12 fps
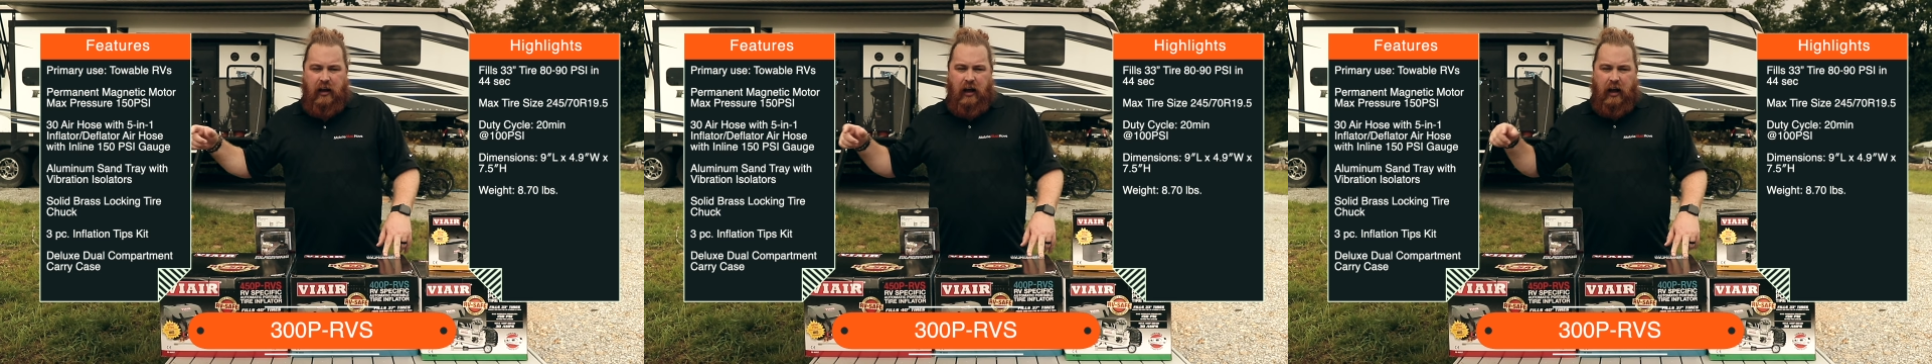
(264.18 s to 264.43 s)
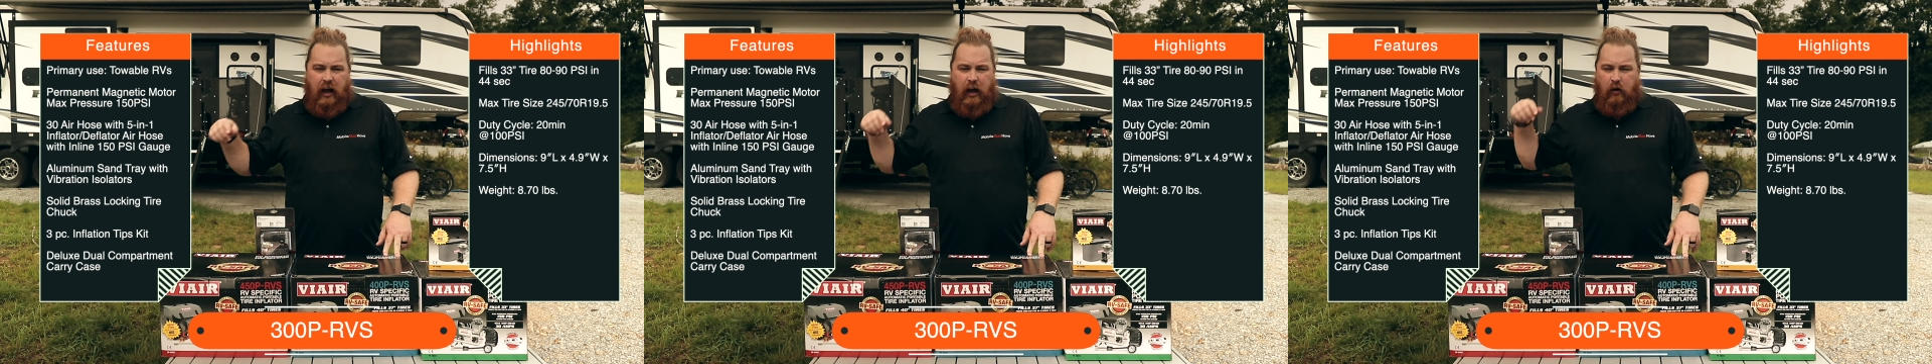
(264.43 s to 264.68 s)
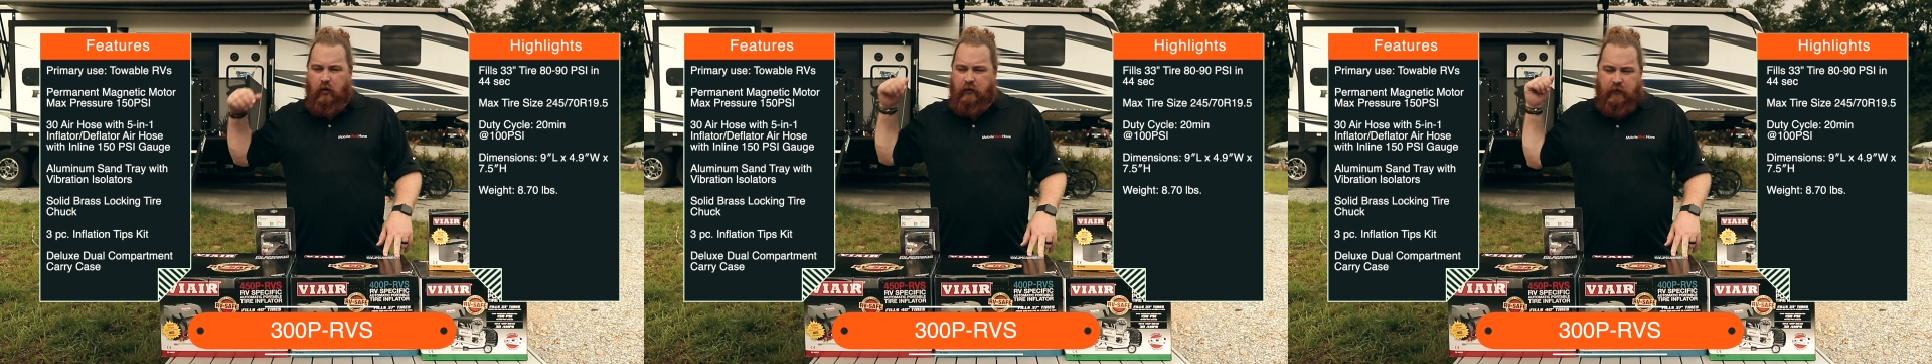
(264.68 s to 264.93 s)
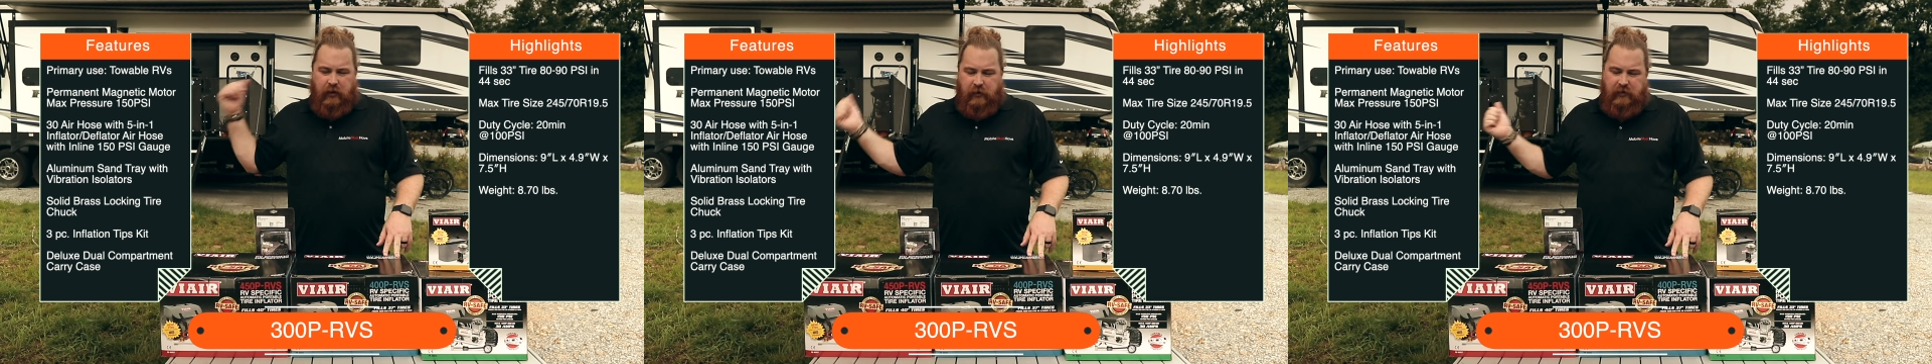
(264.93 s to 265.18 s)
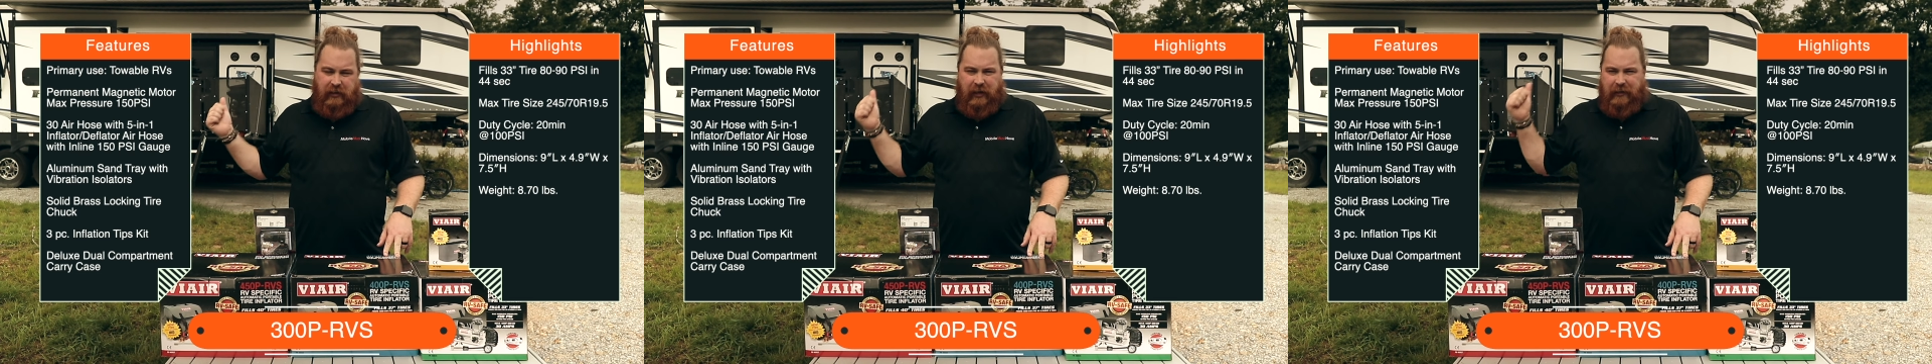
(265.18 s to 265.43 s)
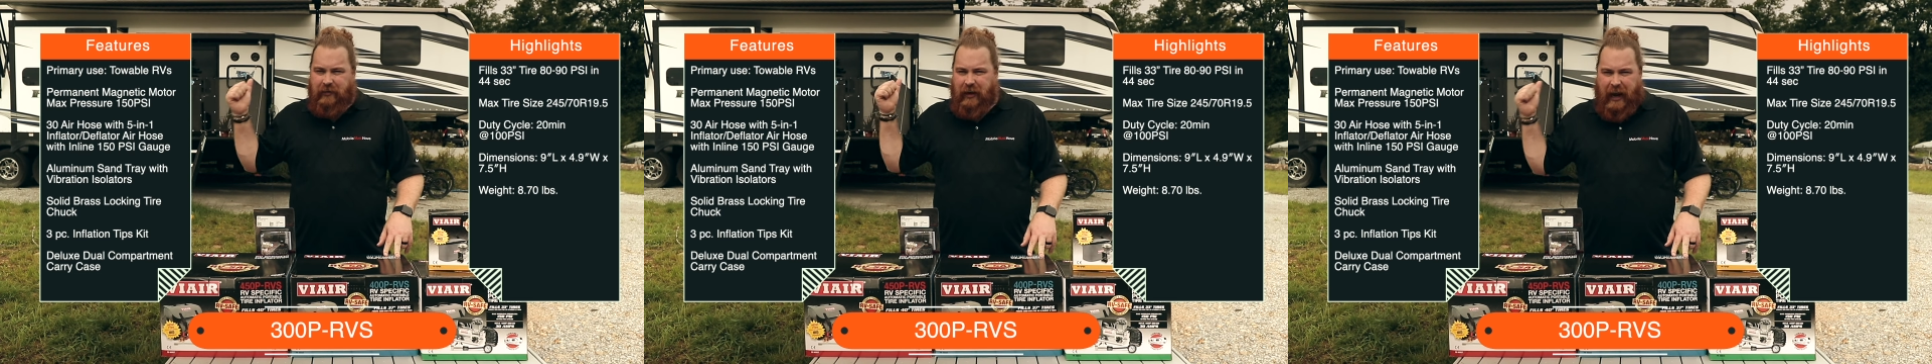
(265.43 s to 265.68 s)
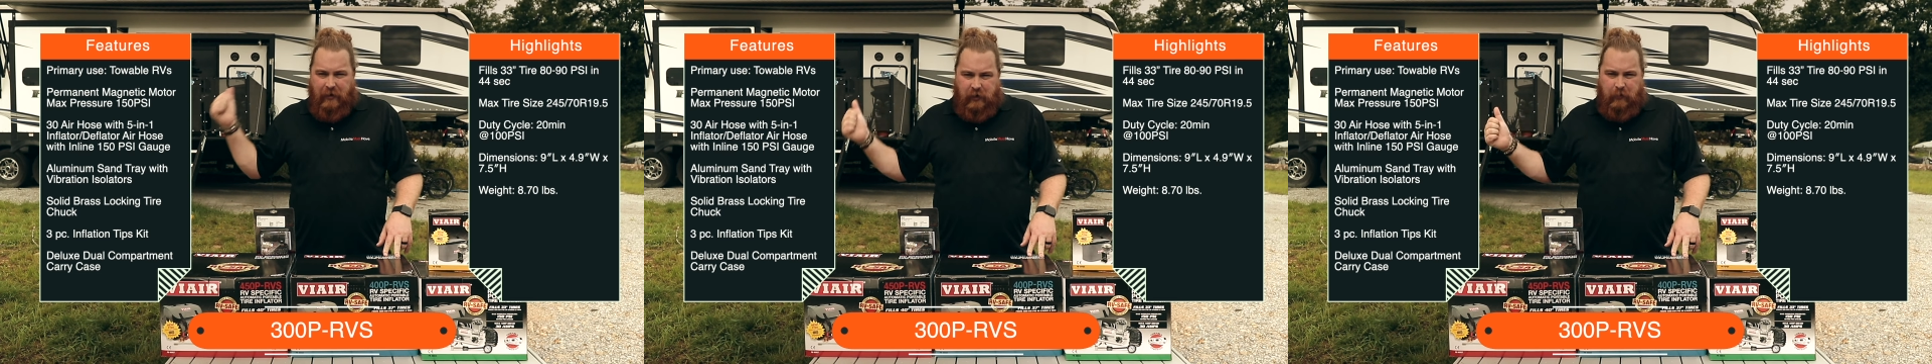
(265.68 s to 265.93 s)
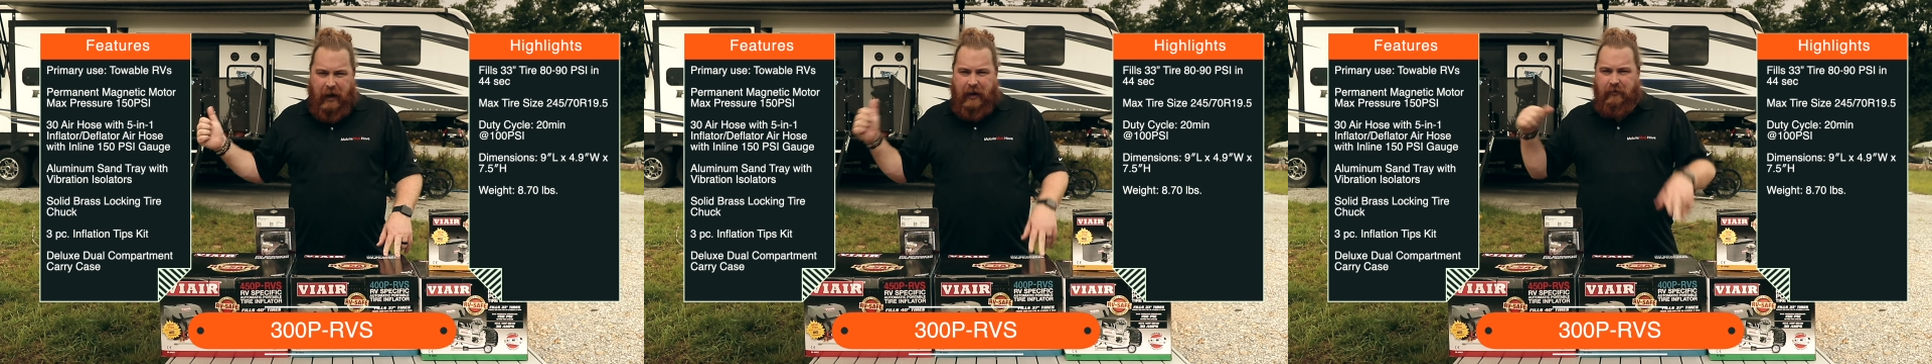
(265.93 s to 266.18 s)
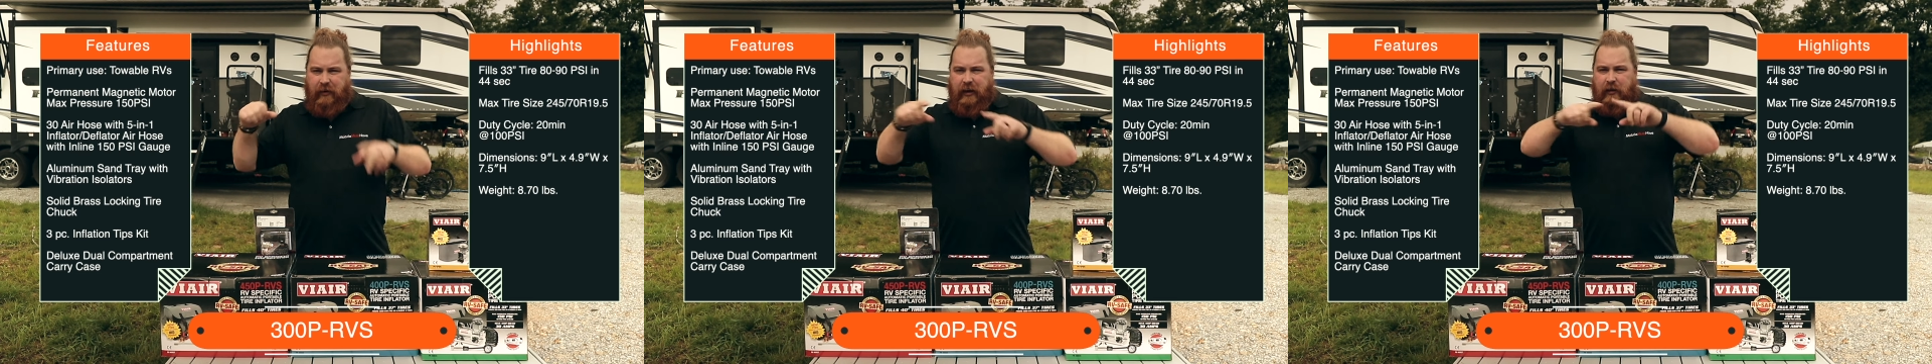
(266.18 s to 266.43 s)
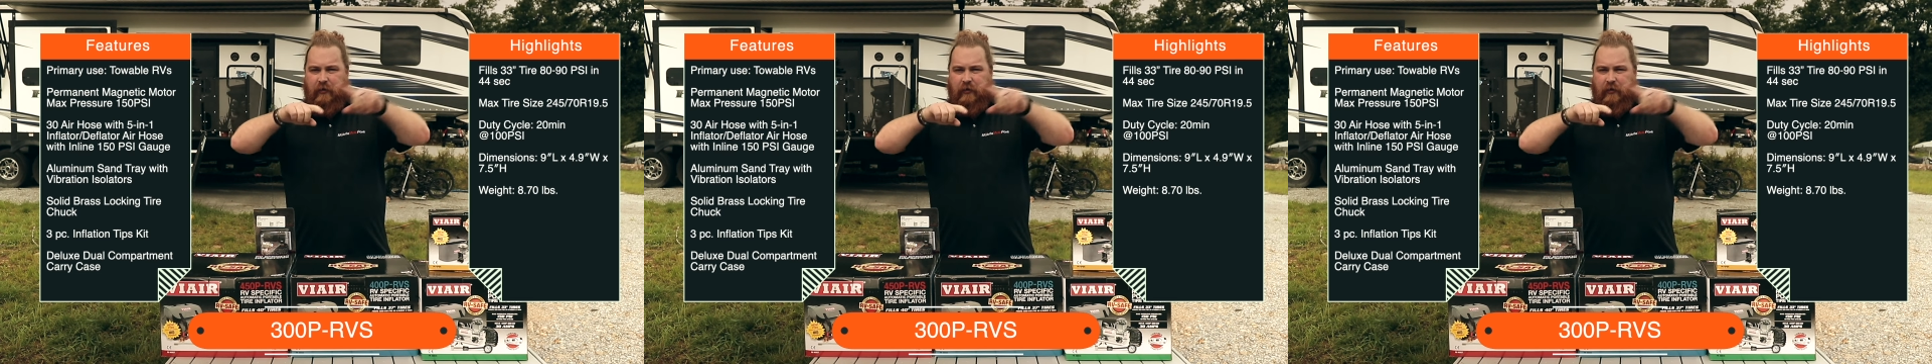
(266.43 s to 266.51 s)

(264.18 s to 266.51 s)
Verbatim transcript: Uh, or if you're using like a house battery,